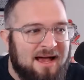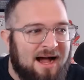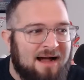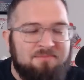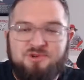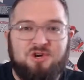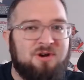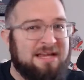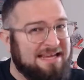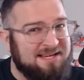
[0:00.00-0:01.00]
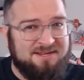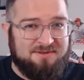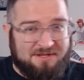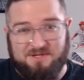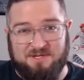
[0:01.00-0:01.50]
I'm sure he
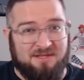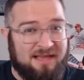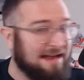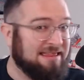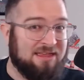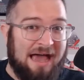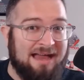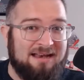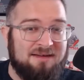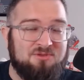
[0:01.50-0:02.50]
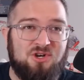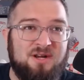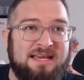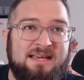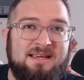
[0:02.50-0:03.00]
doesn't like that. I'm sure
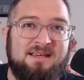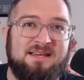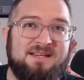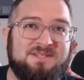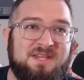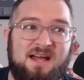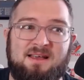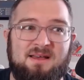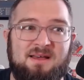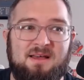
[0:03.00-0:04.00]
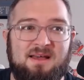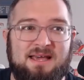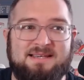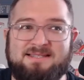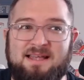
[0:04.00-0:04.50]
he is not,
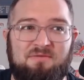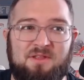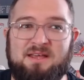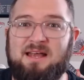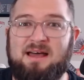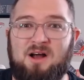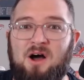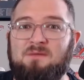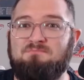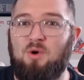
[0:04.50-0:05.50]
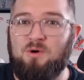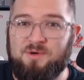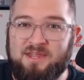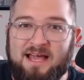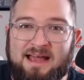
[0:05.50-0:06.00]
he's definitely not on board
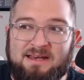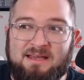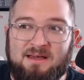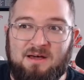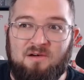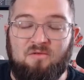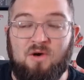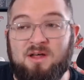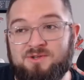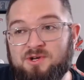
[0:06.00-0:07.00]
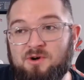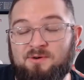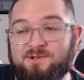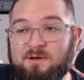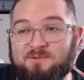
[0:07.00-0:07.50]
with the idea of, well, it's
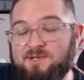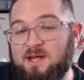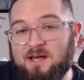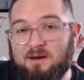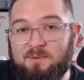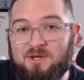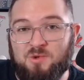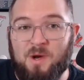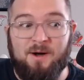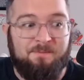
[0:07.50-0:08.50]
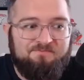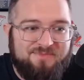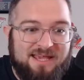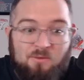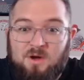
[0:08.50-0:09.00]
cold, so I'm just not going to pitch well.
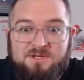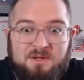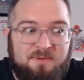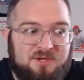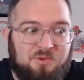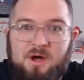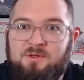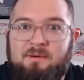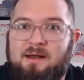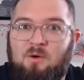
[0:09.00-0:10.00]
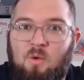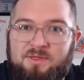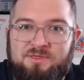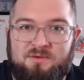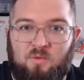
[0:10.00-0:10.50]
He wants to pitch well no matter
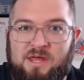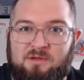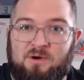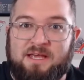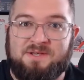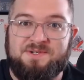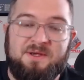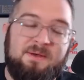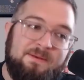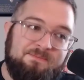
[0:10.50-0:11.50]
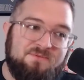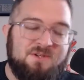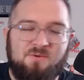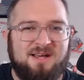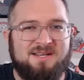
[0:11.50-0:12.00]
what the weather is.
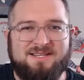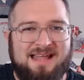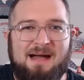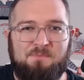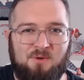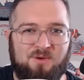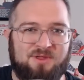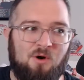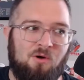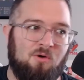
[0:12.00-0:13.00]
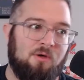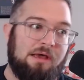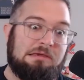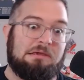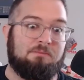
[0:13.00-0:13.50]
So we're going to stop it with the whole,
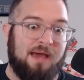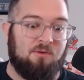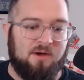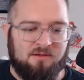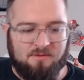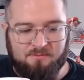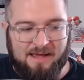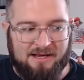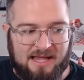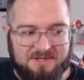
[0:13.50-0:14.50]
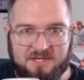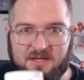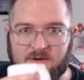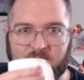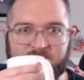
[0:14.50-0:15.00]
hey, bad weather, bad
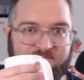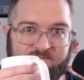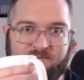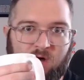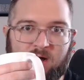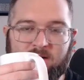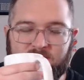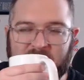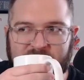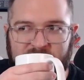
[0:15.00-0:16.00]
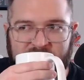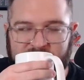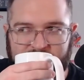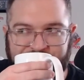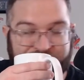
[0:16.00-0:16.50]
Castillo talk. That's
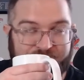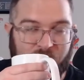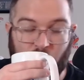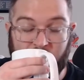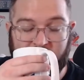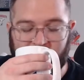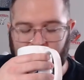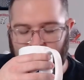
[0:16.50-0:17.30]
just whatever.